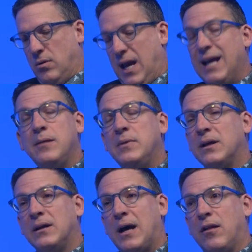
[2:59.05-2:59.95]
$80
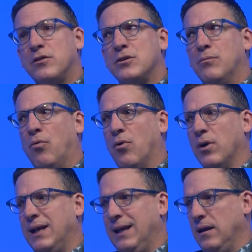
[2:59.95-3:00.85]
million or
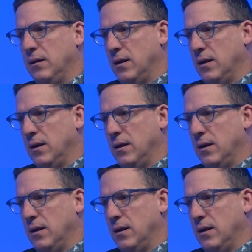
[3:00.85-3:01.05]
more in